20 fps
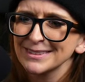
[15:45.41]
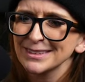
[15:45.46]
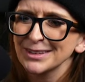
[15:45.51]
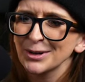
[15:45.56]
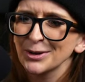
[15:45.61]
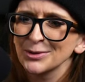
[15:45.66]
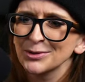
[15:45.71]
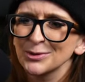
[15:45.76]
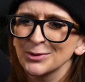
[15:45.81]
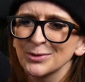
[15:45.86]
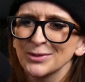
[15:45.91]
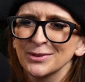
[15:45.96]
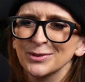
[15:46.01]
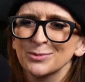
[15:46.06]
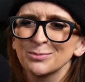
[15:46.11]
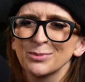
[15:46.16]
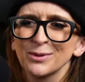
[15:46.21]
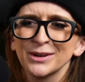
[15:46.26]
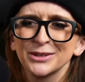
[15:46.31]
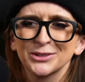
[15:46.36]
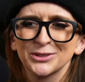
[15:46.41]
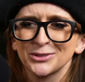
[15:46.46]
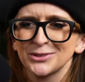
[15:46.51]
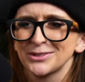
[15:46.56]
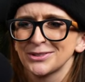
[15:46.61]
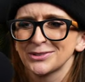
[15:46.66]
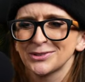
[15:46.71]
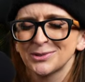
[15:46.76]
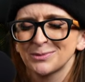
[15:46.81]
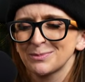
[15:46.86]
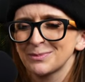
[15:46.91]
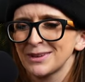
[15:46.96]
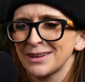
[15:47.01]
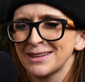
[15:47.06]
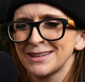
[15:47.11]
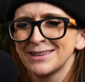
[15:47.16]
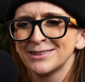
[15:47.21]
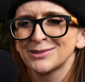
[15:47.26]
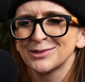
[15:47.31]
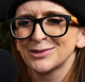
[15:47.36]
Also, this brush looks.
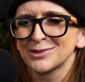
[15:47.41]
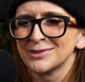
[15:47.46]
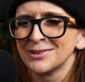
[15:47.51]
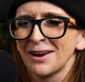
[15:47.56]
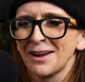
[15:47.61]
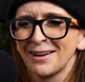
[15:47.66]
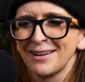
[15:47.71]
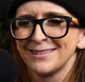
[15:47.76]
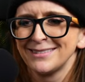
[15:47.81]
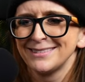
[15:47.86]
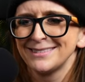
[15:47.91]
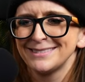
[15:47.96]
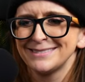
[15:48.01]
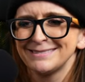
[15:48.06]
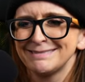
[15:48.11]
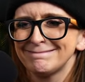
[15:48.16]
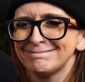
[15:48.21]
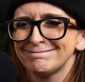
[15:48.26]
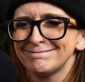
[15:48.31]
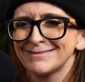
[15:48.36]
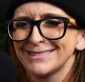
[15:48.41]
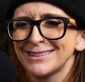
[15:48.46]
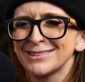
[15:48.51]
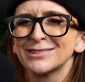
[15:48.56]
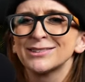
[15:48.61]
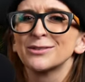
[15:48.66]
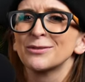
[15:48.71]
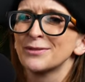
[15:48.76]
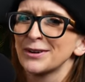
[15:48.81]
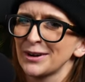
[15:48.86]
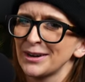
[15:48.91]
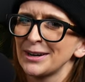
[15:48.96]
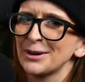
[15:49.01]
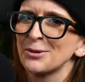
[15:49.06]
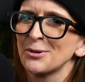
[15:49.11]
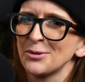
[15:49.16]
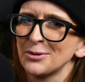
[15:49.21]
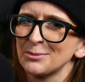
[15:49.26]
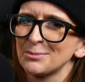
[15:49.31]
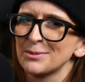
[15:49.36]
This is not. This is a very
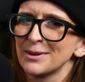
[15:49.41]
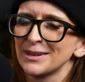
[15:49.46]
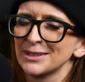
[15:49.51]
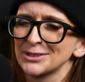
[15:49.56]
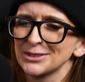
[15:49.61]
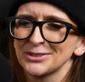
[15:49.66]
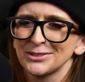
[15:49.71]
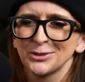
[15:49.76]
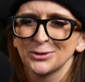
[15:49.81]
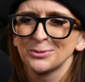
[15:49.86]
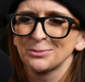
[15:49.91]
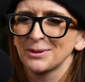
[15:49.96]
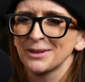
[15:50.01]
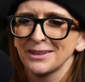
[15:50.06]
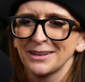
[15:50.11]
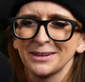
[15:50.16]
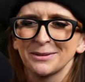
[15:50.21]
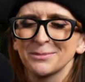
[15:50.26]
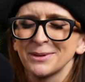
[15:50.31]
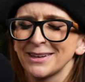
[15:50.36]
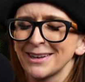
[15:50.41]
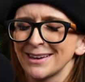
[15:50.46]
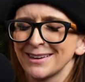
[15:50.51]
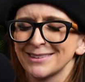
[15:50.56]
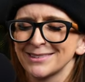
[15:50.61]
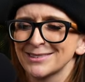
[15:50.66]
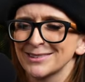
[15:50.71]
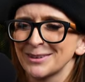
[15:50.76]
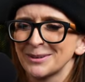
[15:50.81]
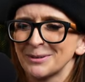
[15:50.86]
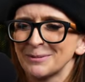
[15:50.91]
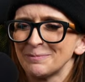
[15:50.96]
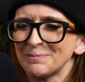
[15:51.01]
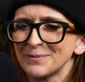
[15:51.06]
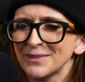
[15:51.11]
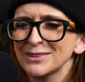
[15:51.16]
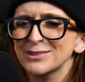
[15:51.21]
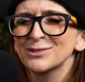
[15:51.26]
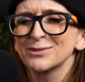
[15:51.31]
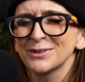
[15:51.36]
old brush. Don't be like me, guys. Um,
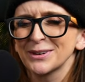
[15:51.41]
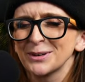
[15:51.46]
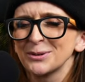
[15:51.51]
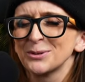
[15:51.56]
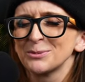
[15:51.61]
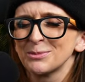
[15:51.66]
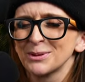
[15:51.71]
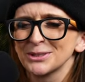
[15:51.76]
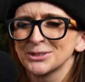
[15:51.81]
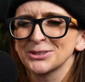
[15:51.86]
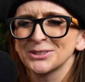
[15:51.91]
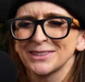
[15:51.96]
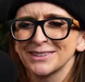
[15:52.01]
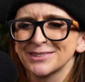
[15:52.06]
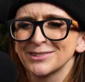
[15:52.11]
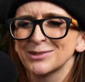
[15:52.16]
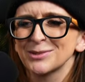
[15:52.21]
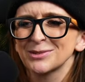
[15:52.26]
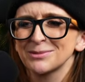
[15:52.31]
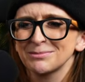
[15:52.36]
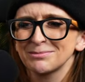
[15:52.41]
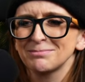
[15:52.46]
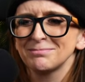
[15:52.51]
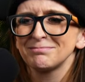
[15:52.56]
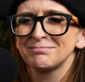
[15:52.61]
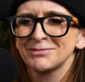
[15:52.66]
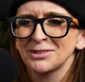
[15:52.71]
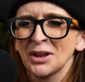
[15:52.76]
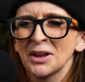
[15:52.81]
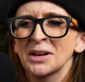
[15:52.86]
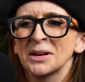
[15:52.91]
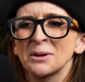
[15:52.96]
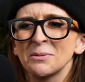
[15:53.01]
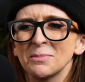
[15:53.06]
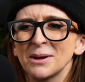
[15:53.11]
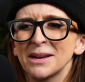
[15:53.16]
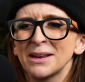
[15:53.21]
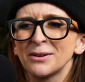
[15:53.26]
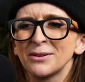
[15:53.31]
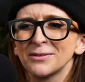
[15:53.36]
this is a very old brush that's taken a
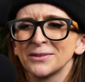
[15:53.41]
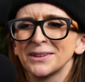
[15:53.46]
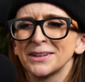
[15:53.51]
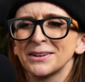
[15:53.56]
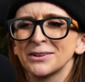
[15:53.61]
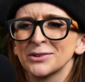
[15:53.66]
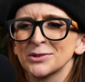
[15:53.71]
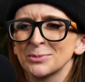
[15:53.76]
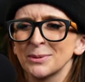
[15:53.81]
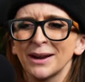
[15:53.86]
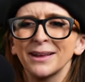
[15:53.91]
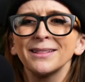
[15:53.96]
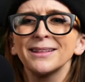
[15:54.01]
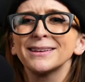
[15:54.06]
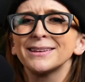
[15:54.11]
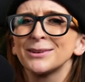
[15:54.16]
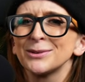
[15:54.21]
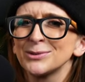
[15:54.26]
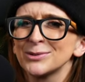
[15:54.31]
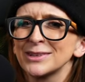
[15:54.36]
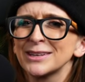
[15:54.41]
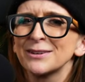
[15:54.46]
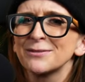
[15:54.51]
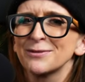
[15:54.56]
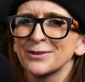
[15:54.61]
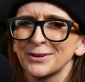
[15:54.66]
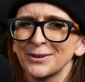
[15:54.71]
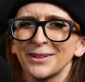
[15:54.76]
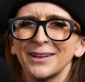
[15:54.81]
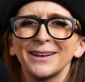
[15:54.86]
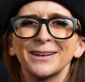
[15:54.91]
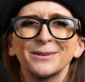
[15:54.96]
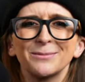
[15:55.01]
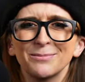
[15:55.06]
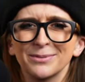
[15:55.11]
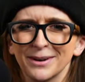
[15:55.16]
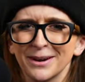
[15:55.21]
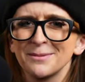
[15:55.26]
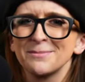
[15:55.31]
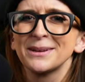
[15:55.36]
beating over the years, but I like using it for like
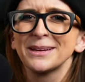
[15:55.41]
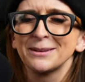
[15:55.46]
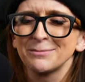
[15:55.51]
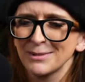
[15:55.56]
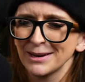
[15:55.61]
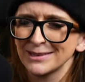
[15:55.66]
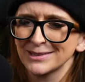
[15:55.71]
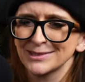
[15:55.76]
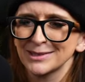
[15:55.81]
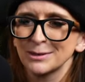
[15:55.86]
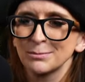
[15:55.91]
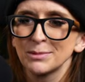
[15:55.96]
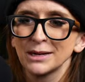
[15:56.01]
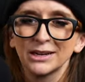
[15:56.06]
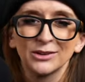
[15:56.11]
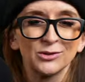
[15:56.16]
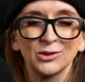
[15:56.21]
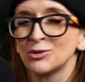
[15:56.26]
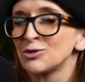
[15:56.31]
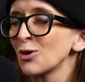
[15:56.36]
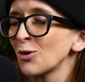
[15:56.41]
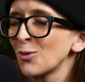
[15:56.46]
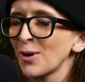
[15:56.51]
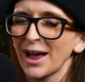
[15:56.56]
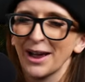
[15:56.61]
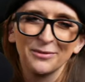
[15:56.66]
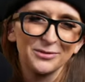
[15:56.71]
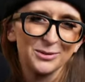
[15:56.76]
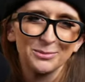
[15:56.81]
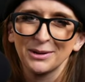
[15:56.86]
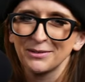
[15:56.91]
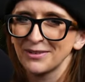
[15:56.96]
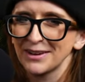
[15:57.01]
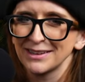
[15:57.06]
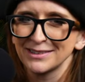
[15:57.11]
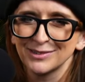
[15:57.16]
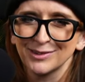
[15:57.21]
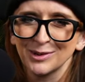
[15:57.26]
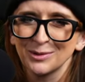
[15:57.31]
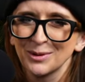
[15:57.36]
priming and basing because you don't have to be
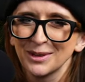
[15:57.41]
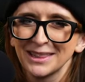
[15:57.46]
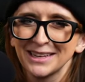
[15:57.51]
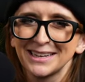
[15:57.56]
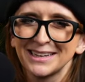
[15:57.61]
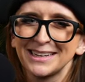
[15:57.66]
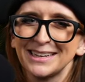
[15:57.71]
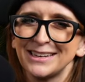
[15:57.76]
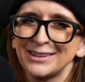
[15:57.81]
fancy with it.